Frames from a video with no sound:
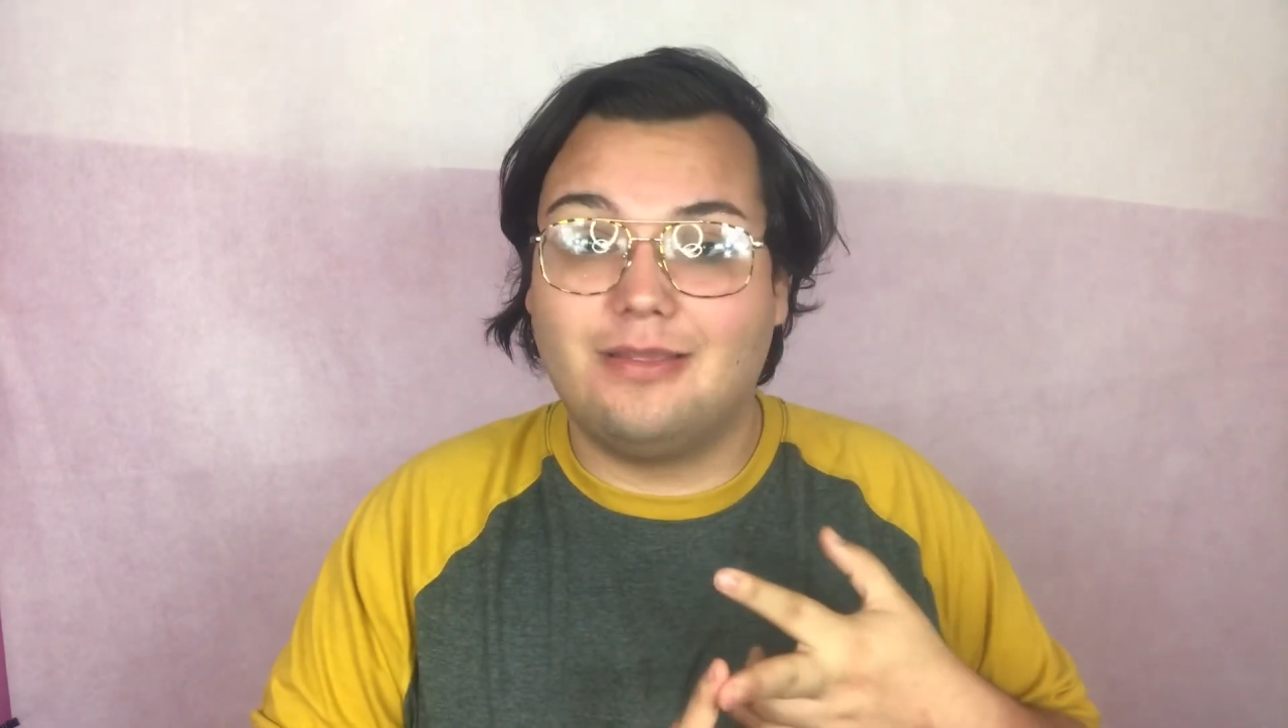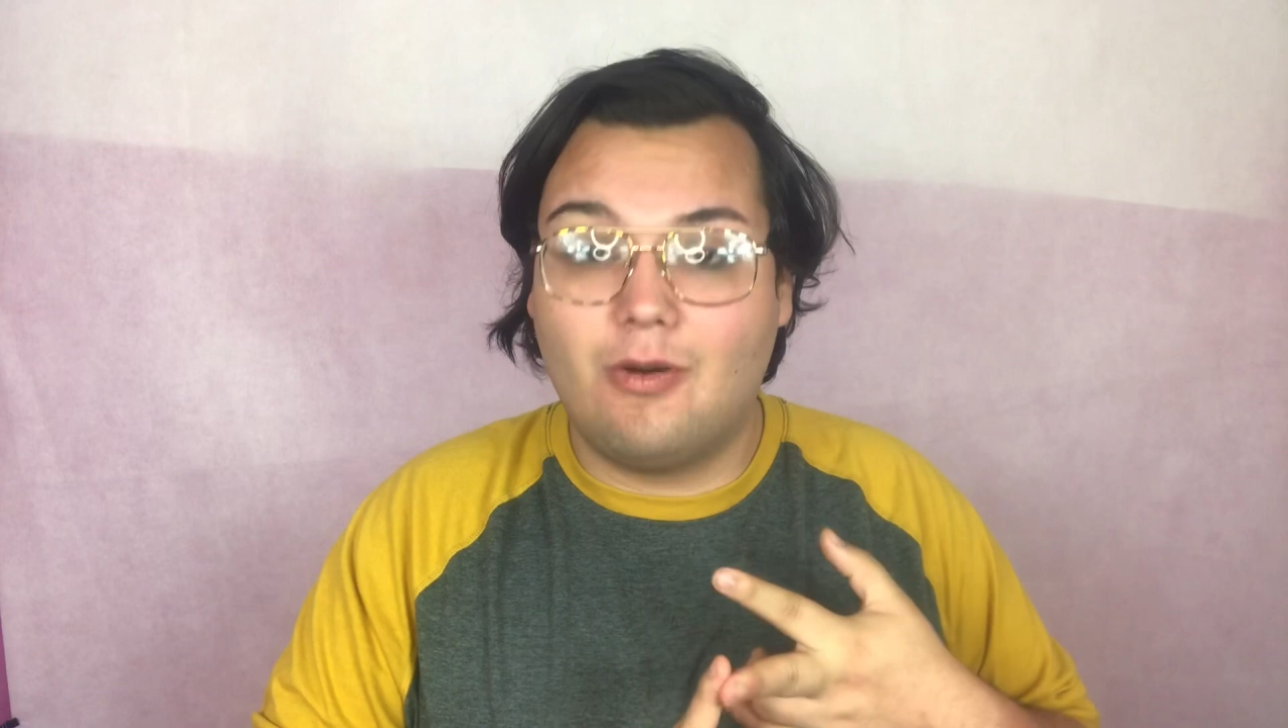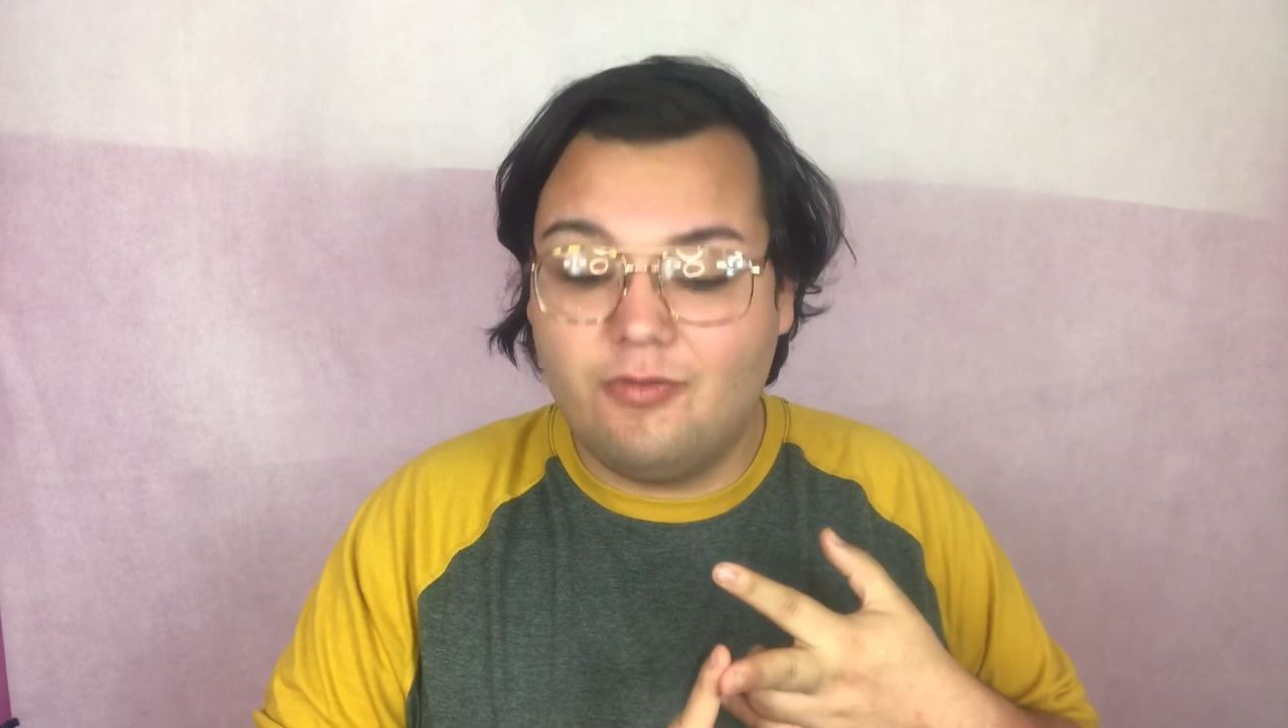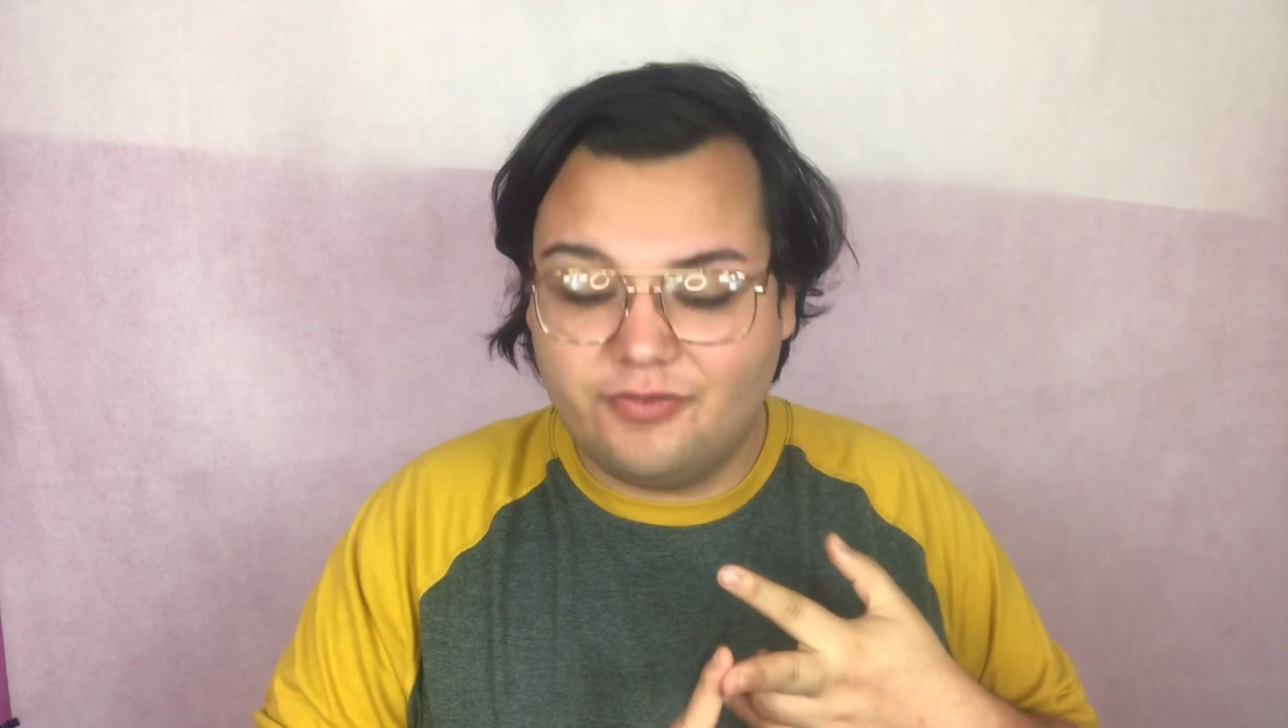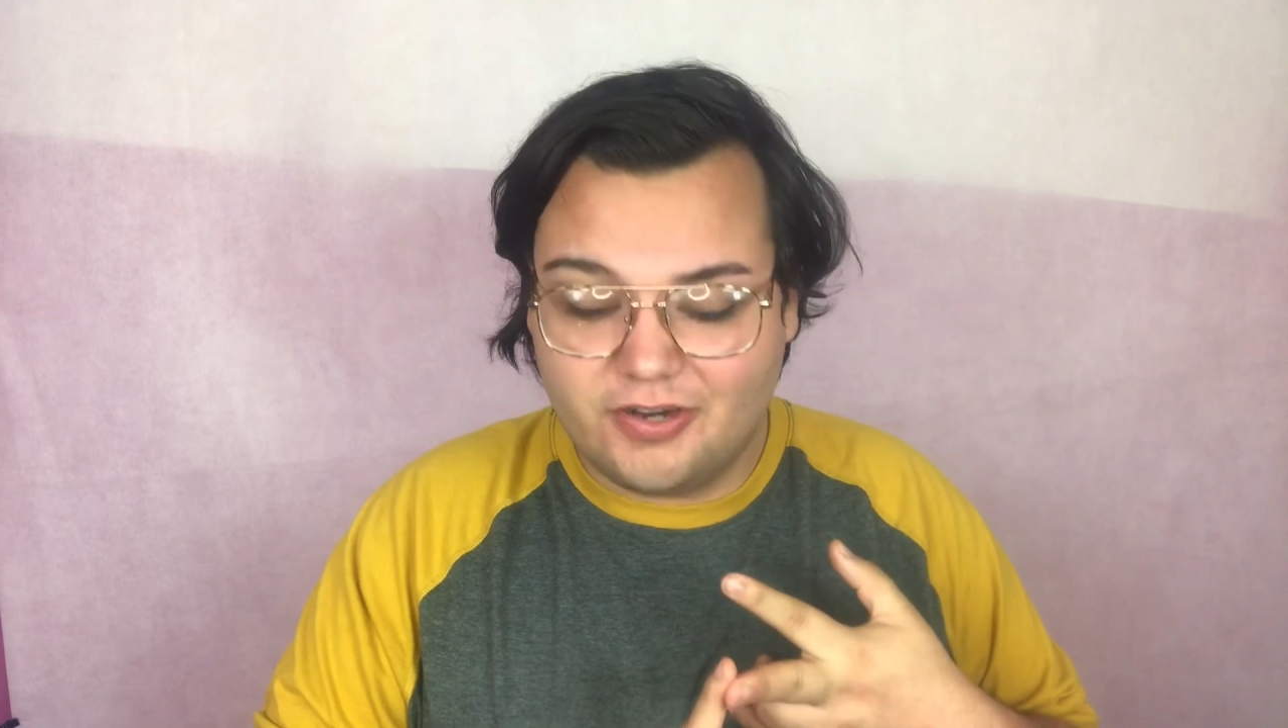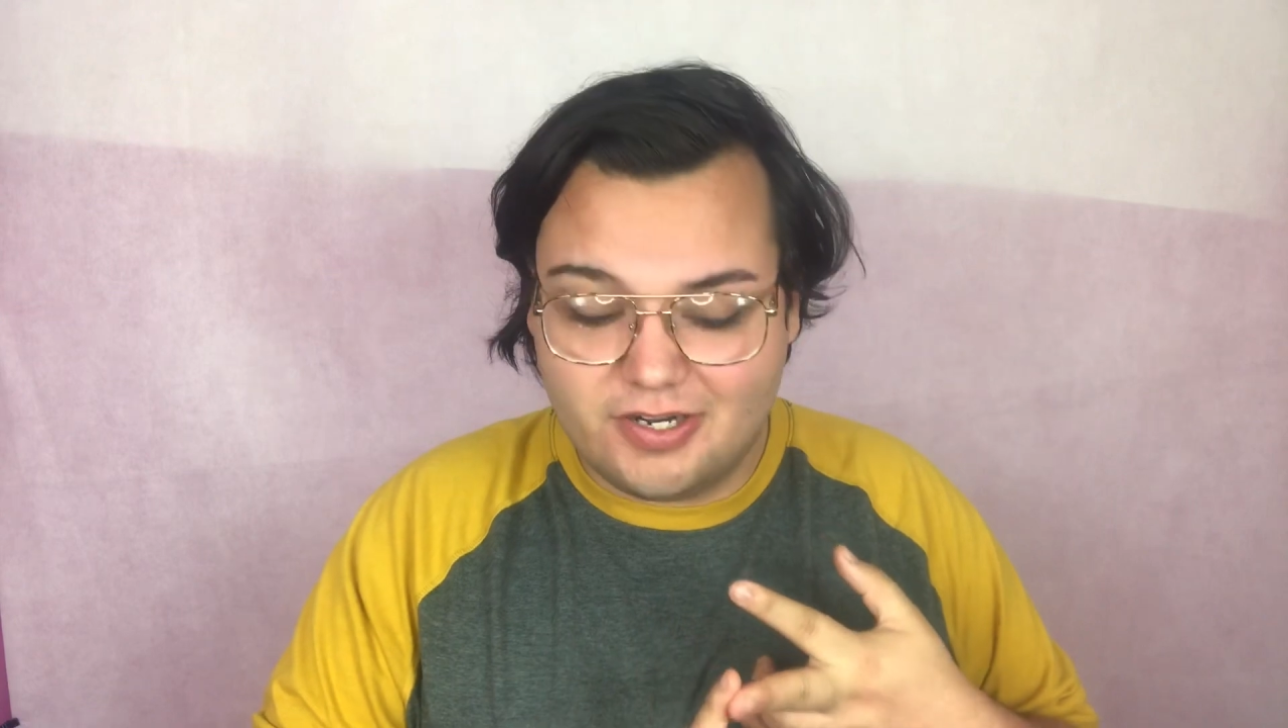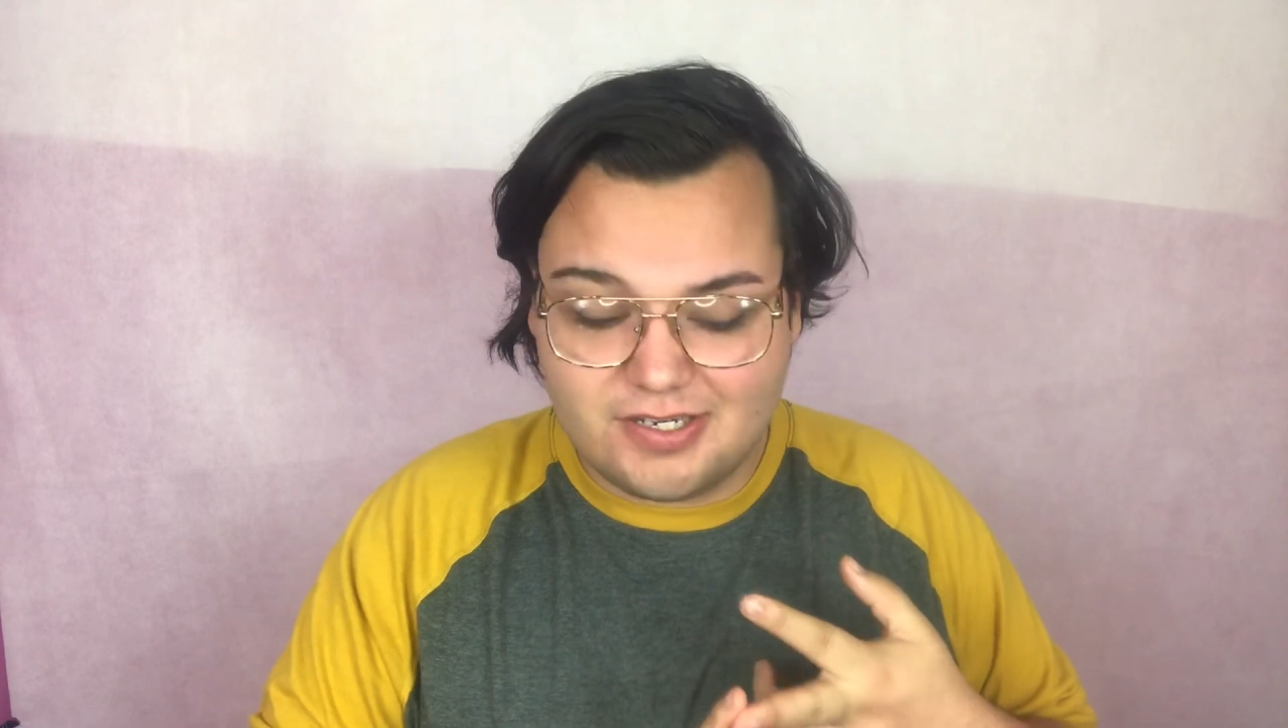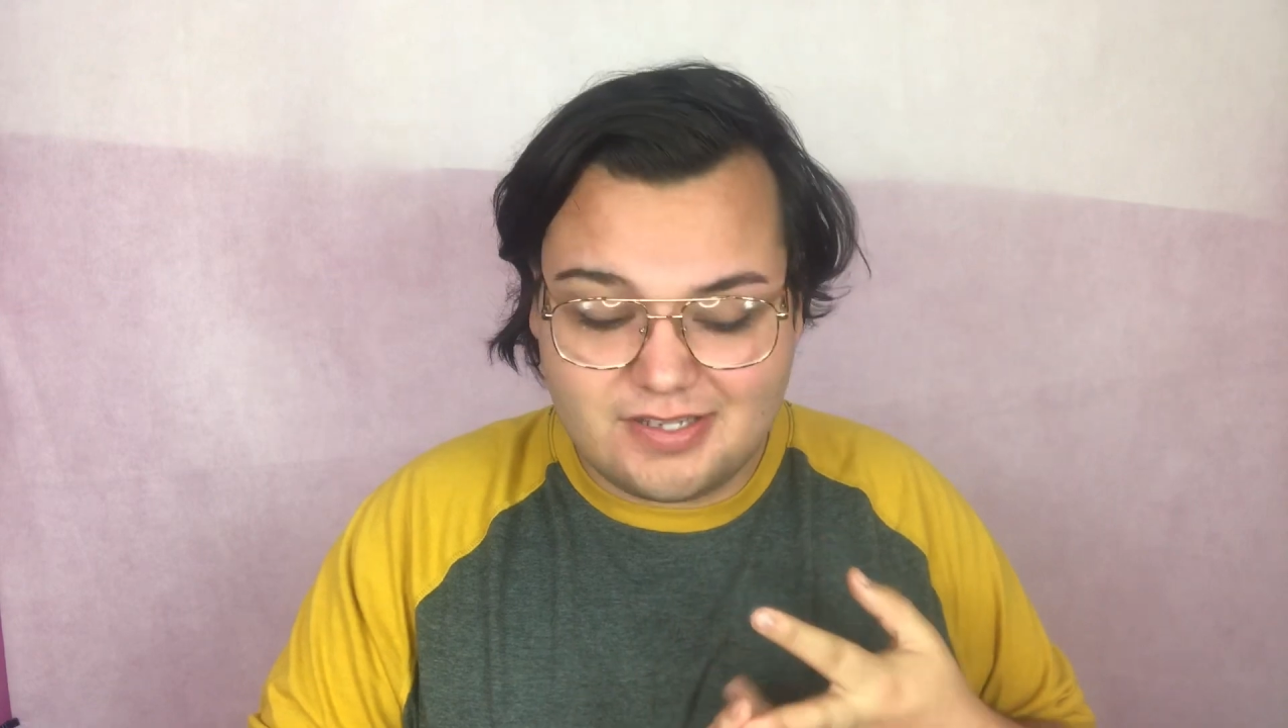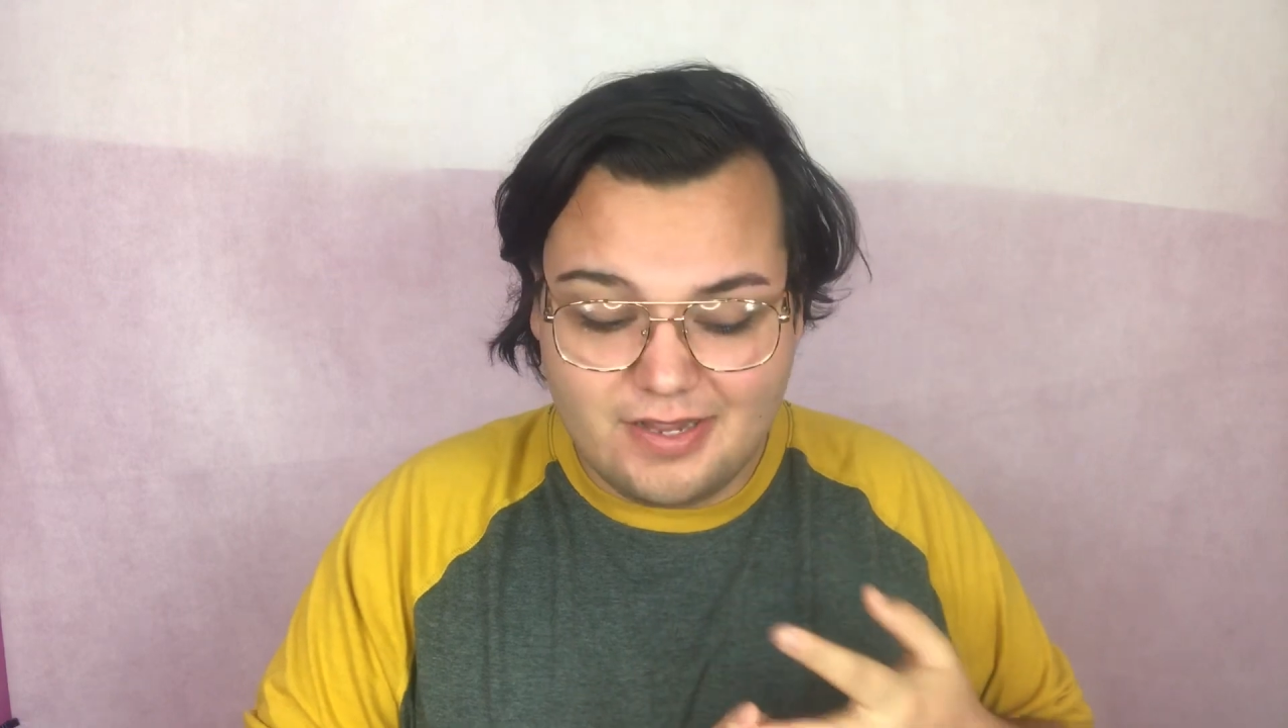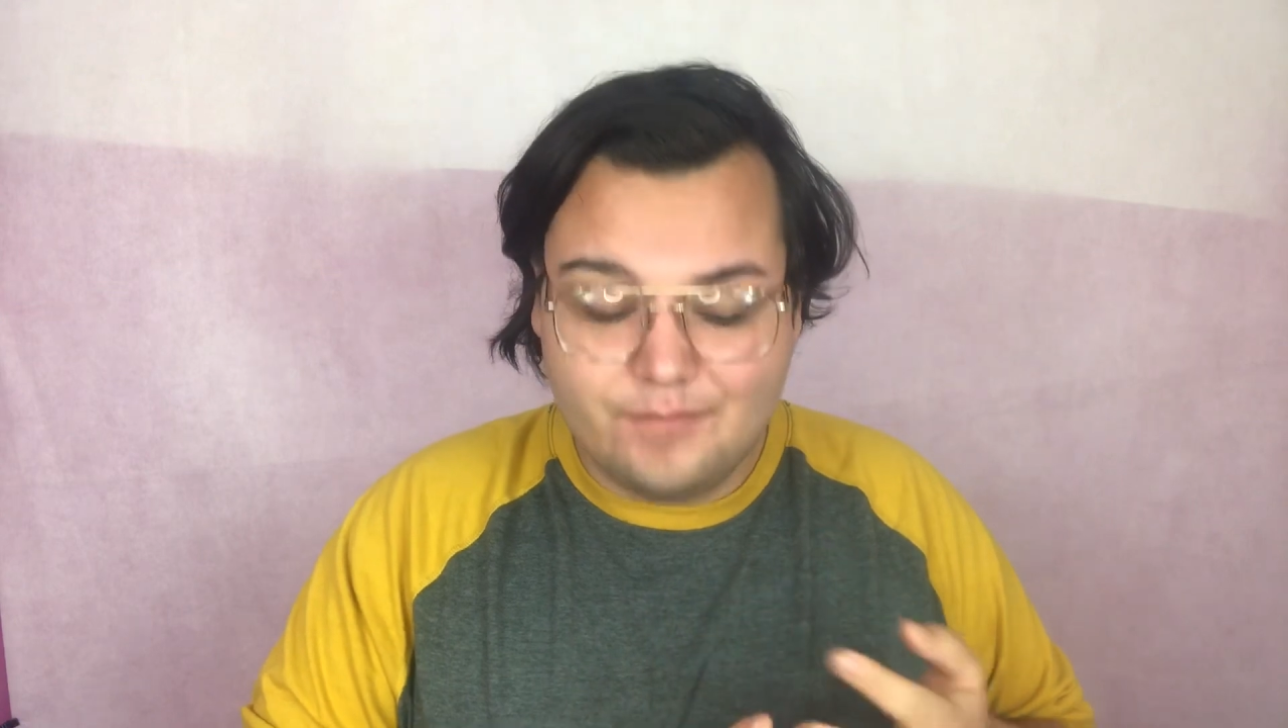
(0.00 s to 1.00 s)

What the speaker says: loafers.